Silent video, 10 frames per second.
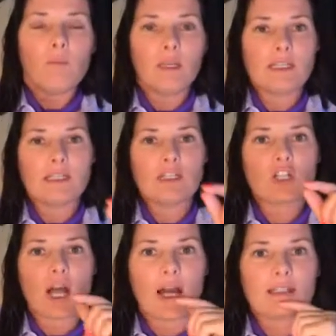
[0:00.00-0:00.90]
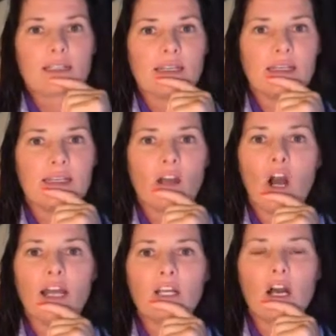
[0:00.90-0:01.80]
message asking,
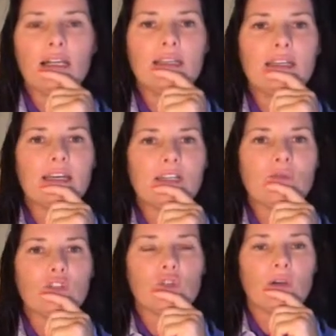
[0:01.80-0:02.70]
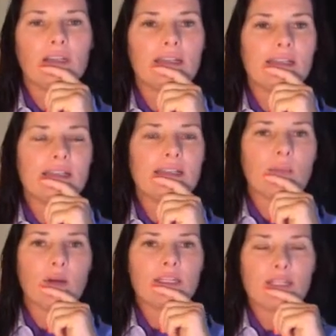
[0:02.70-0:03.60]
Hi Kylie, thanks for joining.
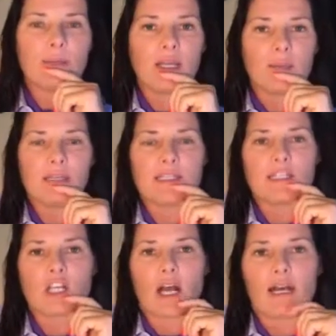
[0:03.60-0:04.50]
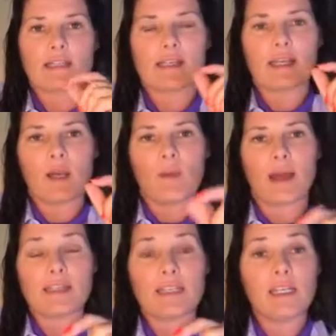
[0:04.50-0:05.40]
Someone sent me a message asking
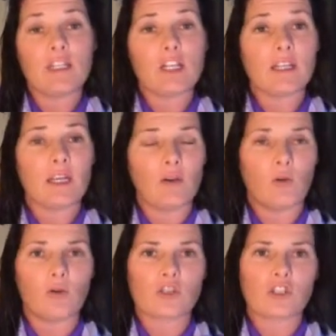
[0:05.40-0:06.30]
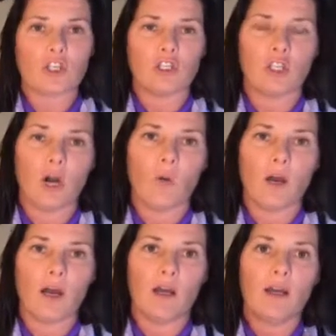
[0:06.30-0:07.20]
about teaching their horse to
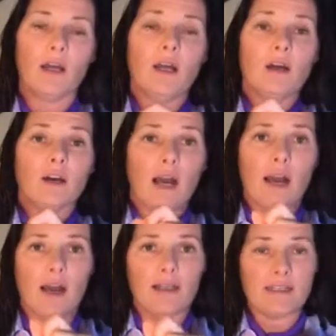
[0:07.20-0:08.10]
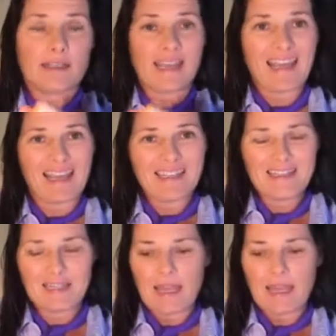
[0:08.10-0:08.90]
lower uh, its head.